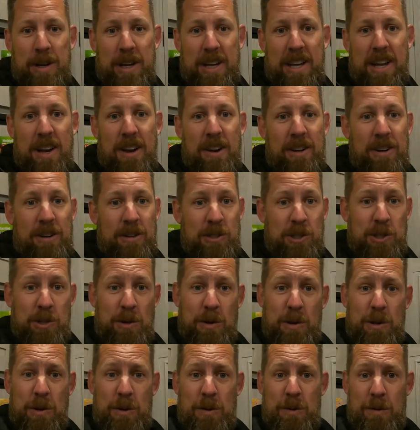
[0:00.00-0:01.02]
back out and I'll
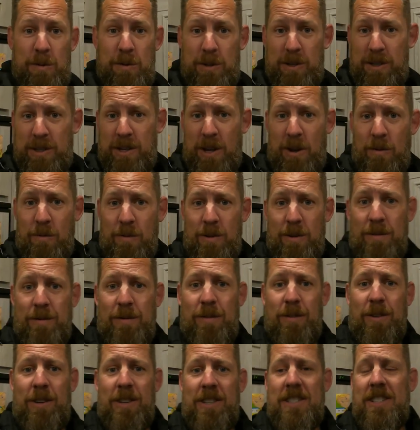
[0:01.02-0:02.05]
show you just how
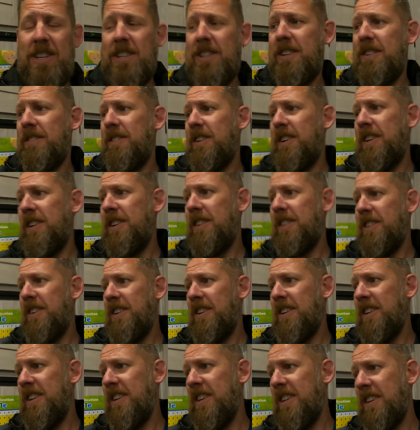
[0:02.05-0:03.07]
wonderful it is out there right now.
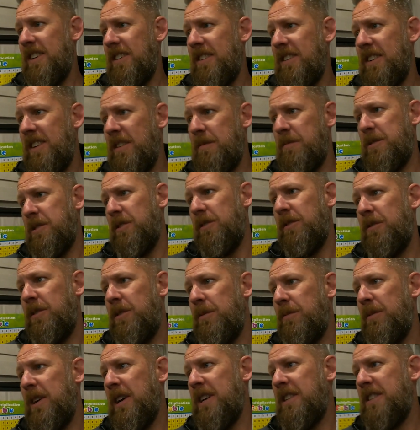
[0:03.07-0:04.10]
I'm still doing
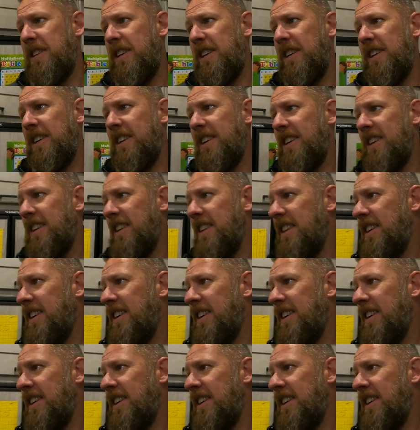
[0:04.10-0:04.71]
the black tank.